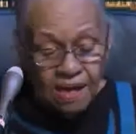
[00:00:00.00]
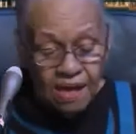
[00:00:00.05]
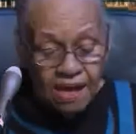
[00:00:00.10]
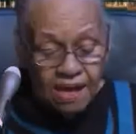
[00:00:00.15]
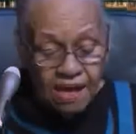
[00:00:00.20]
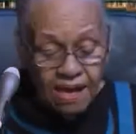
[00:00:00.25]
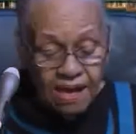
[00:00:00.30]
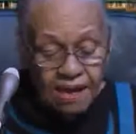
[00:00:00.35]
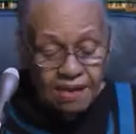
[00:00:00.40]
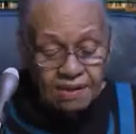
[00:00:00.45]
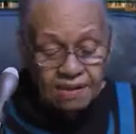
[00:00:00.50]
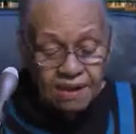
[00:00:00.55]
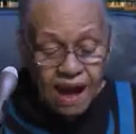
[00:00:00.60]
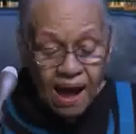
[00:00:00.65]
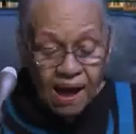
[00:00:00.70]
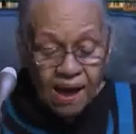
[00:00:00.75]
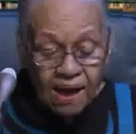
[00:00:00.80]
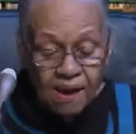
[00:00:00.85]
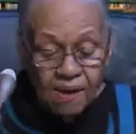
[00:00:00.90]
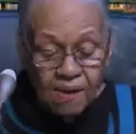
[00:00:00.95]
and
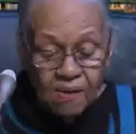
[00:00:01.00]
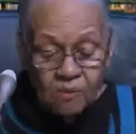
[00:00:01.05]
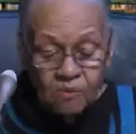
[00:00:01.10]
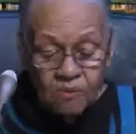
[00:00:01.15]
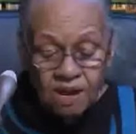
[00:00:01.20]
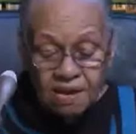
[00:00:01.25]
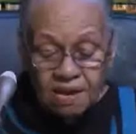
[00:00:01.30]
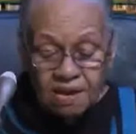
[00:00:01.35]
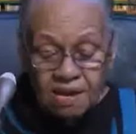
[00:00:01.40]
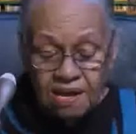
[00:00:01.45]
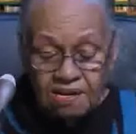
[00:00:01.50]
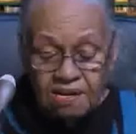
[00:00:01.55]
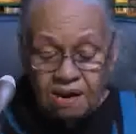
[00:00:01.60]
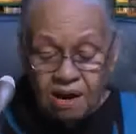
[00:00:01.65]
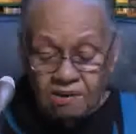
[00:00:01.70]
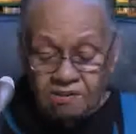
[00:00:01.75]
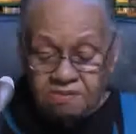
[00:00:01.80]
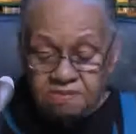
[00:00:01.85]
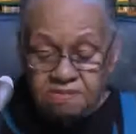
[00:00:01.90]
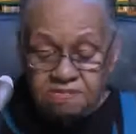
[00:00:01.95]
now we can
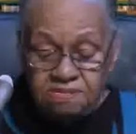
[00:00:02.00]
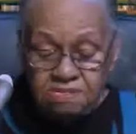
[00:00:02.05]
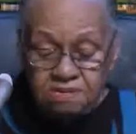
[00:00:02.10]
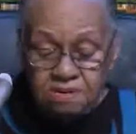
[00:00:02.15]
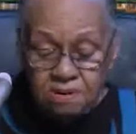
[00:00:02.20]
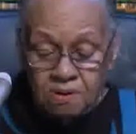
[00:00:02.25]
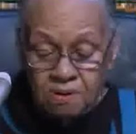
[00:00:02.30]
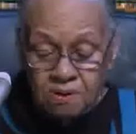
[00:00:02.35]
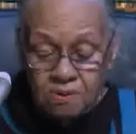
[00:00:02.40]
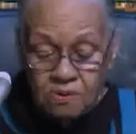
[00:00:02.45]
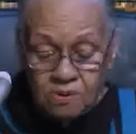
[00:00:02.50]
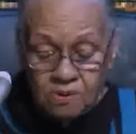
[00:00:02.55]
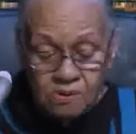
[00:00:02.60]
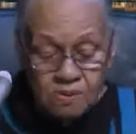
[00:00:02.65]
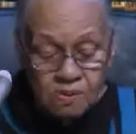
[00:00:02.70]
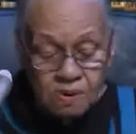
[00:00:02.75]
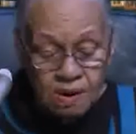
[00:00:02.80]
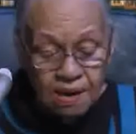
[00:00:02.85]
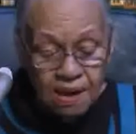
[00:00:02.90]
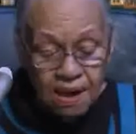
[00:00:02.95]
go to
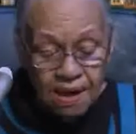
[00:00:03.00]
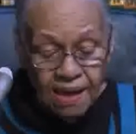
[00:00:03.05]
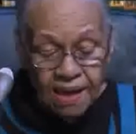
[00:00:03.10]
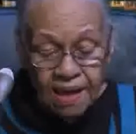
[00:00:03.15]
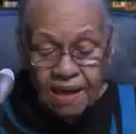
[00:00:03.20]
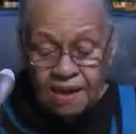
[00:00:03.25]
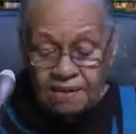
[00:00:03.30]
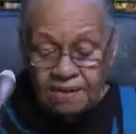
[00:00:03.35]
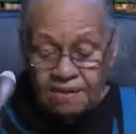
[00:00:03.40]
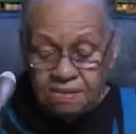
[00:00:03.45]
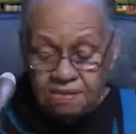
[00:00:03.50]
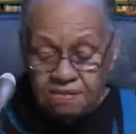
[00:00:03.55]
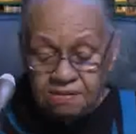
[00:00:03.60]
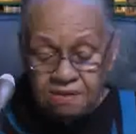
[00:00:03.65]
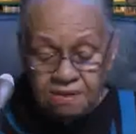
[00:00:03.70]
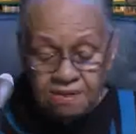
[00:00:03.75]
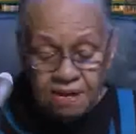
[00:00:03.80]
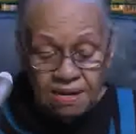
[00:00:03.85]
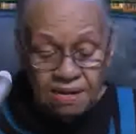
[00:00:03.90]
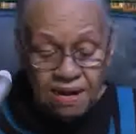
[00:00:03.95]
school and
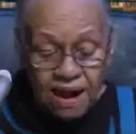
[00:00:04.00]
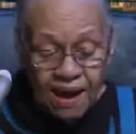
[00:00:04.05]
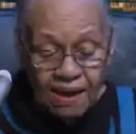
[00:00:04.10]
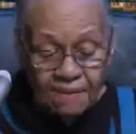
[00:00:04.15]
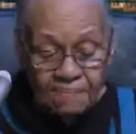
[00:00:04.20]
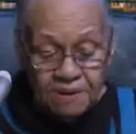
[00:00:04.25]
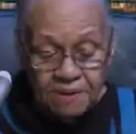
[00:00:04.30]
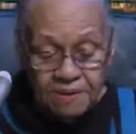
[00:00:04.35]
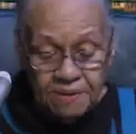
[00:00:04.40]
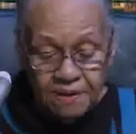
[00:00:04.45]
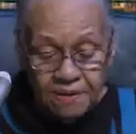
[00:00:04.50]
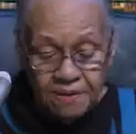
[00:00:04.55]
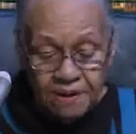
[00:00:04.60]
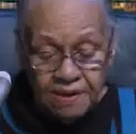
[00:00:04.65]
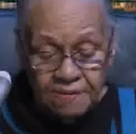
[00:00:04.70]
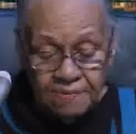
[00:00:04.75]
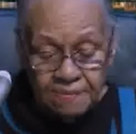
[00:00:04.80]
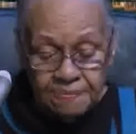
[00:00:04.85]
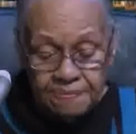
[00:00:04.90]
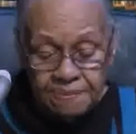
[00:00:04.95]
to the
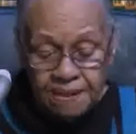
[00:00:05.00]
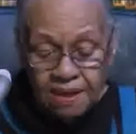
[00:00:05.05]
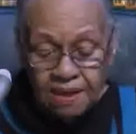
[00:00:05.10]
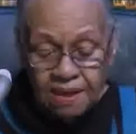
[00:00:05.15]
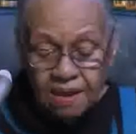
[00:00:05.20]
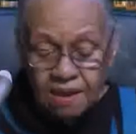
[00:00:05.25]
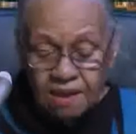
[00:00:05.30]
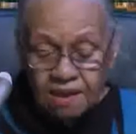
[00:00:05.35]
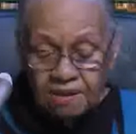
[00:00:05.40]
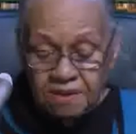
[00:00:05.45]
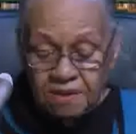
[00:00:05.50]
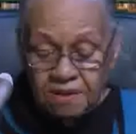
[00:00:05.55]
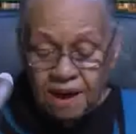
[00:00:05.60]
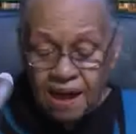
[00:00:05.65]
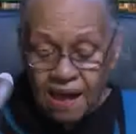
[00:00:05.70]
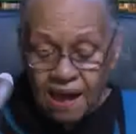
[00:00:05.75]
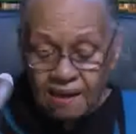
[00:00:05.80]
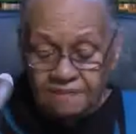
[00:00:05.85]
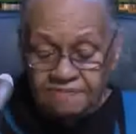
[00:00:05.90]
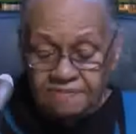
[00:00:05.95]
library. You
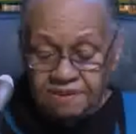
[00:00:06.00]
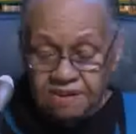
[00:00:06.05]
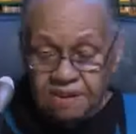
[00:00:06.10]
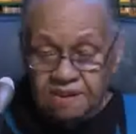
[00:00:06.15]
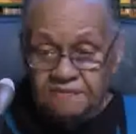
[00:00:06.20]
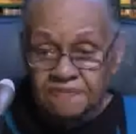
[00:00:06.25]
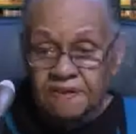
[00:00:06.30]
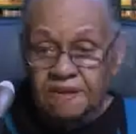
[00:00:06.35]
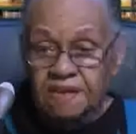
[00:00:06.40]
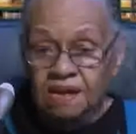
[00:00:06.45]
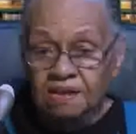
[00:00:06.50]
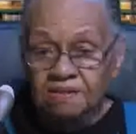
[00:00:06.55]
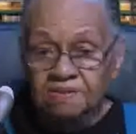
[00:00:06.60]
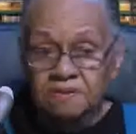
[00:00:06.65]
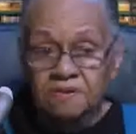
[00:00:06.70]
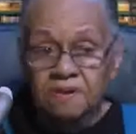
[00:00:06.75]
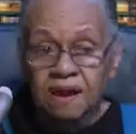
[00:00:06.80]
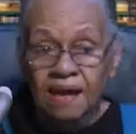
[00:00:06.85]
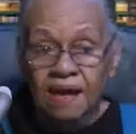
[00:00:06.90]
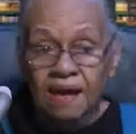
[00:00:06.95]
have TV and
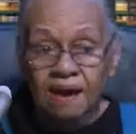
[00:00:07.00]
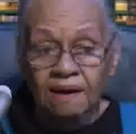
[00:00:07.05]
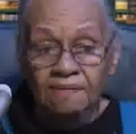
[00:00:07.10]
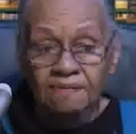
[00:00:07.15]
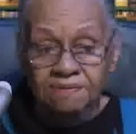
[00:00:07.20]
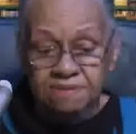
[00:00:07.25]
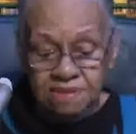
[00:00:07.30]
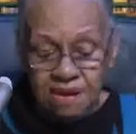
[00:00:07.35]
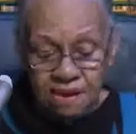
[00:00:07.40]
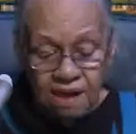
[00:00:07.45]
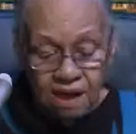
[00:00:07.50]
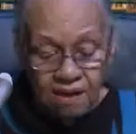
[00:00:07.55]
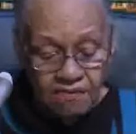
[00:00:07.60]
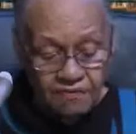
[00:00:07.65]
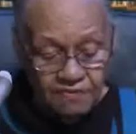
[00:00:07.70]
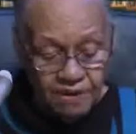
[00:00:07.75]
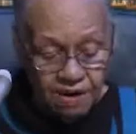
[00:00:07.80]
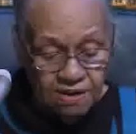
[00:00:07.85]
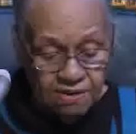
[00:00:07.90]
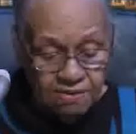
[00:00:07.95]
you have cell
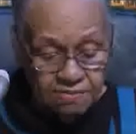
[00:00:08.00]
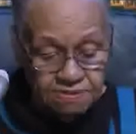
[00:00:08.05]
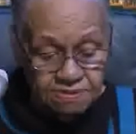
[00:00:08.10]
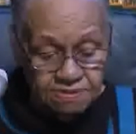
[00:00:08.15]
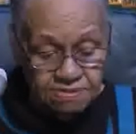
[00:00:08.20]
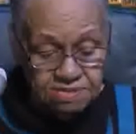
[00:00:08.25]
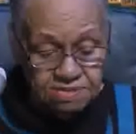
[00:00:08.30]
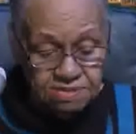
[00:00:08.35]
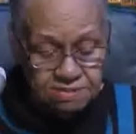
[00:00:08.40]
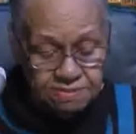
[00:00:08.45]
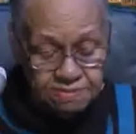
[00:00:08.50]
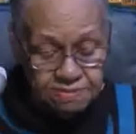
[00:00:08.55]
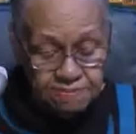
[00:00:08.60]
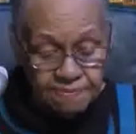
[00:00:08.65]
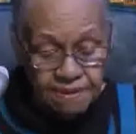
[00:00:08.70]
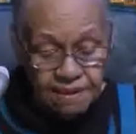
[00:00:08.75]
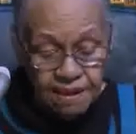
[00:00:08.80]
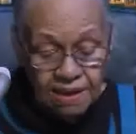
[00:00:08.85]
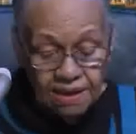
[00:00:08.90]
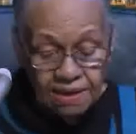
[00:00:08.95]
phones.
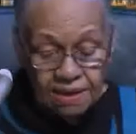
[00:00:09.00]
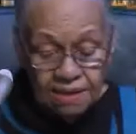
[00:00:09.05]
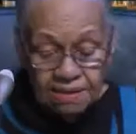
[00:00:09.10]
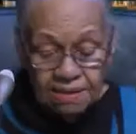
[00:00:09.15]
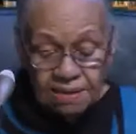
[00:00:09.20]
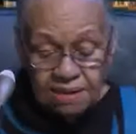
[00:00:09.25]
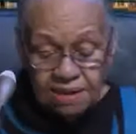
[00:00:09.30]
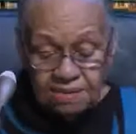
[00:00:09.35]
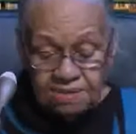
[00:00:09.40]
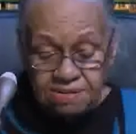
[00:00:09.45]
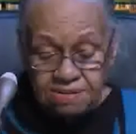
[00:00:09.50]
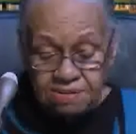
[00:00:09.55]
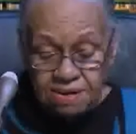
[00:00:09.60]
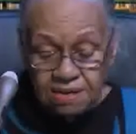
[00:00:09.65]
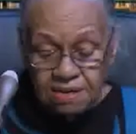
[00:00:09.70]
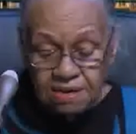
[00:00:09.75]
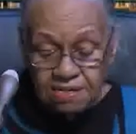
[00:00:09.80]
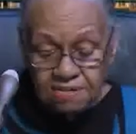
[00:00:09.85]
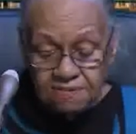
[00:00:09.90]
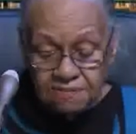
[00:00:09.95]

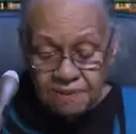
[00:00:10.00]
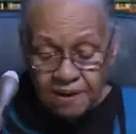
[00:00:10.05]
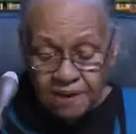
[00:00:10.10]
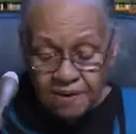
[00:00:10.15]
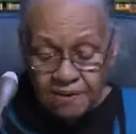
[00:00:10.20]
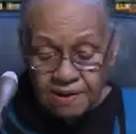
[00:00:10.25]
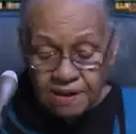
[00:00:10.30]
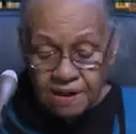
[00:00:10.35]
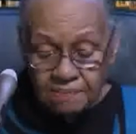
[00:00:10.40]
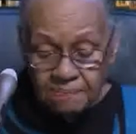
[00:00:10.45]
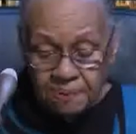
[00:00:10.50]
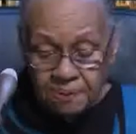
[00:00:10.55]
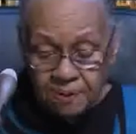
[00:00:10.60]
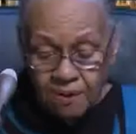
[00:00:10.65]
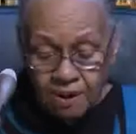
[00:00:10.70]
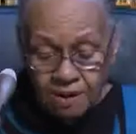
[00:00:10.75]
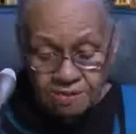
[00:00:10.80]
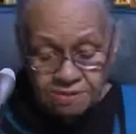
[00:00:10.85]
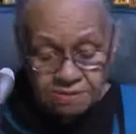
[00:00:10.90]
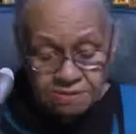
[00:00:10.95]
Listening is very
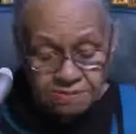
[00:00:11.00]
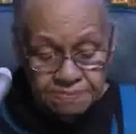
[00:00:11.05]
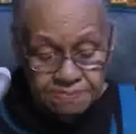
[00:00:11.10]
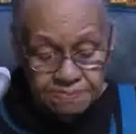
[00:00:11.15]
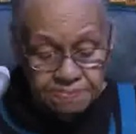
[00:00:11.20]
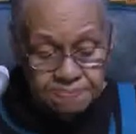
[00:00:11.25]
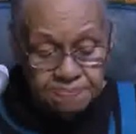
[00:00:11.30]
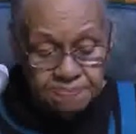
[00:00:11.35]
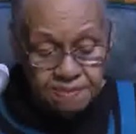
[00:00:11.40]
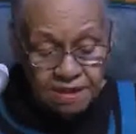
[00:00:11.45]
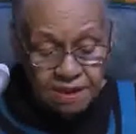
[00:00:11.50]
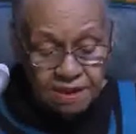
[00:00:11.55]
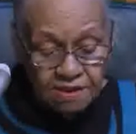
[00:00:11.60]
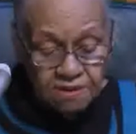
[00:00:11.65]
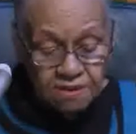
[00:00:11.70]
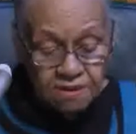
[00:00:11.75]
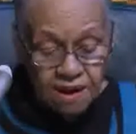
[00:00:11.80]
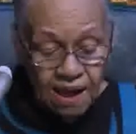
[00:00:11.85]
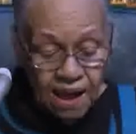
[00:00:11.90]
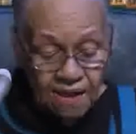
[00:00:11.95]
important.
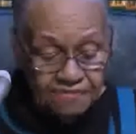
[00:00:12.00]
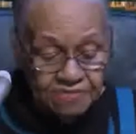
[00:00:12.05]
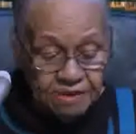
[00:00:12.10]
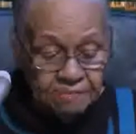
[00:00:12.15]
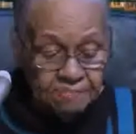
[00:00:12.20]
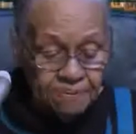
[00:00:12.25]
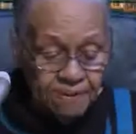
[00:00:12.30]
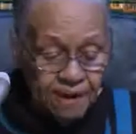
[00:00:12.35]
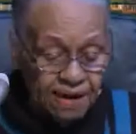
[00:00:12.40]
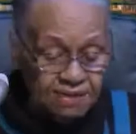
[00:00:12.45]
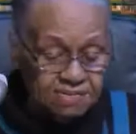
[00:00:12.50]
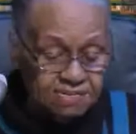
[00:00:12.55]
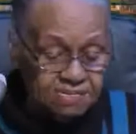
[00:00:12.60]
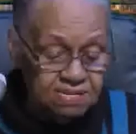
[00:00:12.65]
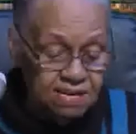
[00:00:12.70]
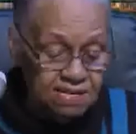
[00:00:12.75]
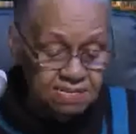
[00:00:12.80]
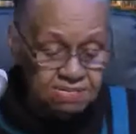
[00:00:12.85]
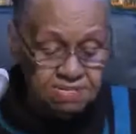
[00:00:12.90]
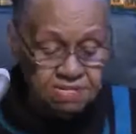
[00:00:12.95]
You have to
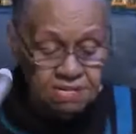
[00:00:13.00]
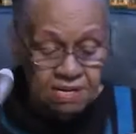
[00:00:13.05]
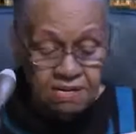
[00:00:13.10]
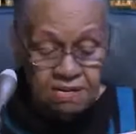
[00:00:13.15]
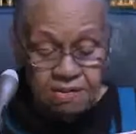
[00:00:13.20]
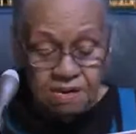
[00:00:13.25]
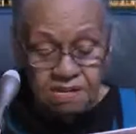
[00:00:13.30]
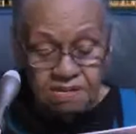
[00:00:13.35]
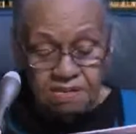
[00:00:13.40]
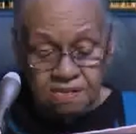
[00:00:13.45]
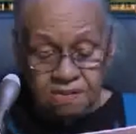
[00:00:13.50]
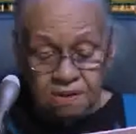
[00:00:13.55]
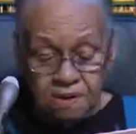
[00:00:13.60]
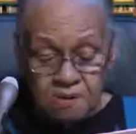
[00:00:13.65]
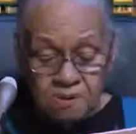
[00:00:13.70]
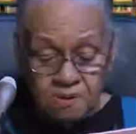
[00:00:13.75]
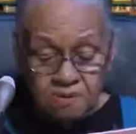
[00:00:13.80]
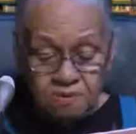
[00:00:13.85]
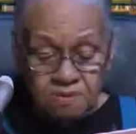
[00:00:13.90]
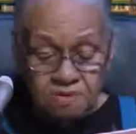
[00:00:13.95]
process good
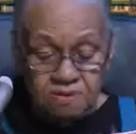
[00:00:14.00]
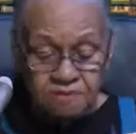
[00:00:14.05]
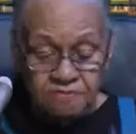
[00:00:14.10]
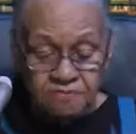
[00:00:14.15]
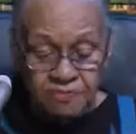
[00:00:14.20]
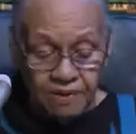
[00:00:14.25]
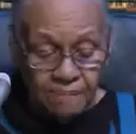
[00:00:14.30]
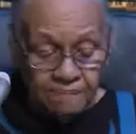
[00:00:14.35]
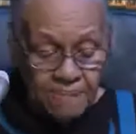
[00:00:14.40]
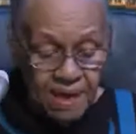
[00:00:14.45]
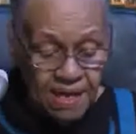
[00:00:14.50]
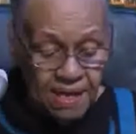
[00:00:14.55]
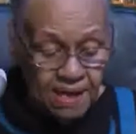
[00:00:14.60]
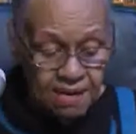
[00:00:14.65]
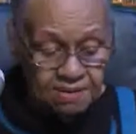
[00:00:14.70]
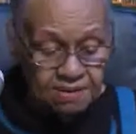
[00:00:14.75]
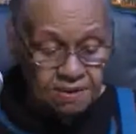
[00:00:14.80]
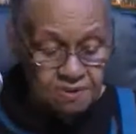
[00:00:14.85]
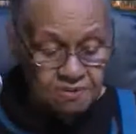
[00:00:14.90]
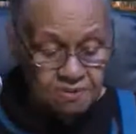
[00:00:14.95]
news from
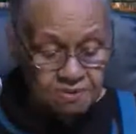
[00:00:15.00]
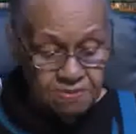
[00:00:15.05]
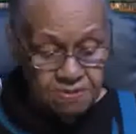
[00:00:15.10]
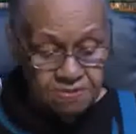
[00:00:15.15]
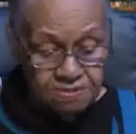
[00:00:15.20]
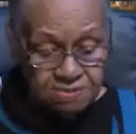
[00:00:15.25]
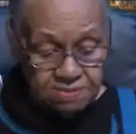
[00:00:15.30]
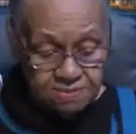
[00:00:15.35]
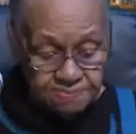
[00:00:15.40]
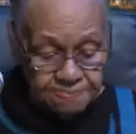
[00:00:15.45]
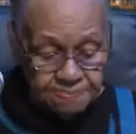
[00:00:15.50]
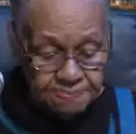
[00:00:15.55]
bad news.